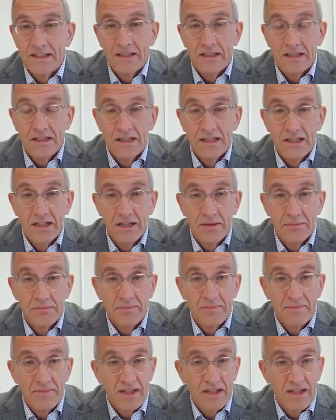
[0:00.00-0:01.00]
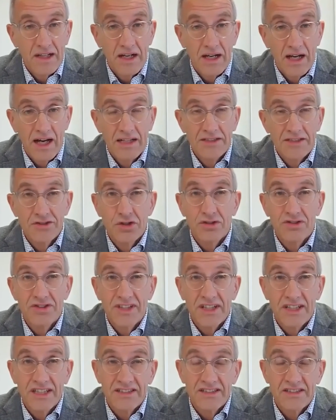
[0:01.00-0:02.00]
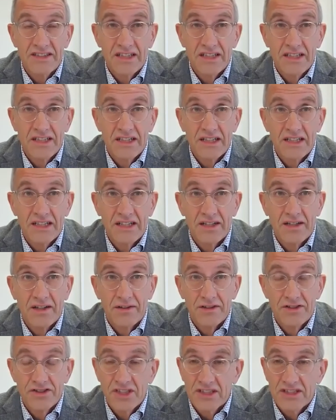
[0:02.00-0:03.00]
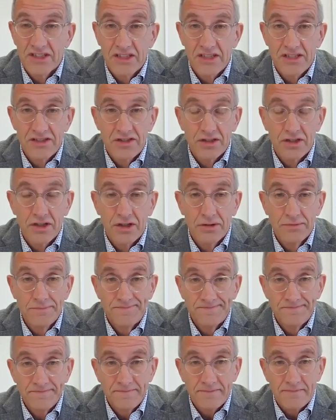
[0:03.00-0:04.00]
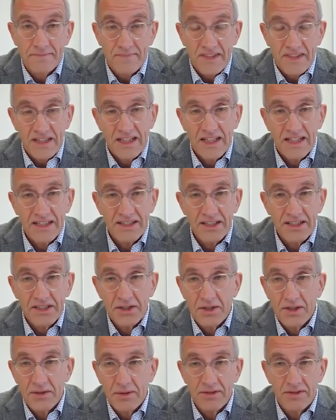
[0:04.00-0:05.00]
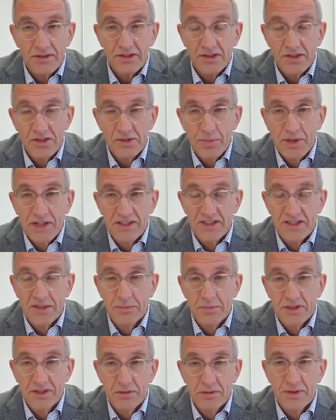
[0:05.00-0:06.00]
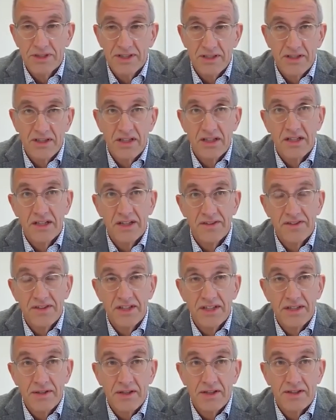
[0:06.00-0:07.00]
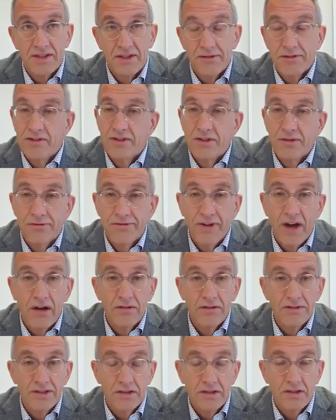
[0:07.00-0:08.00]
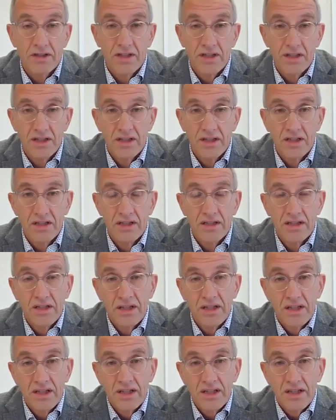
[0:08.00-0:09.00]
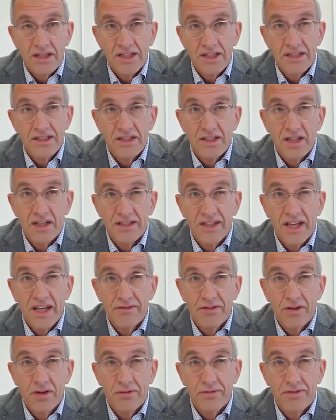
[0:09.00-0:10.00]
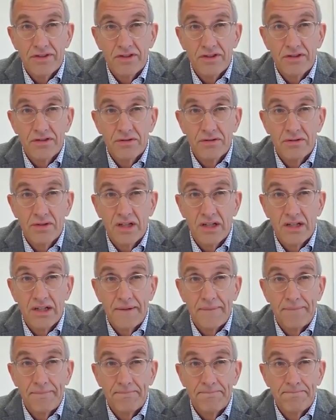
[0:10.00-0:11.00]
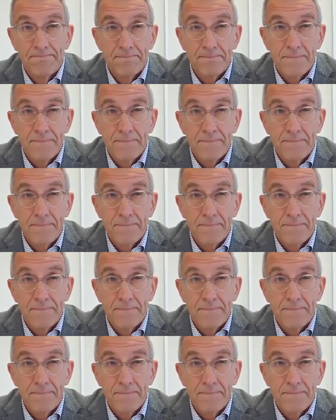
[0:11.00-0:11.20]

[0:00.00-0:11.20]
Um, uh, I joined Dirksen uh, six years ago. And in the, the space in between, the, the, the founder, he gave over to um,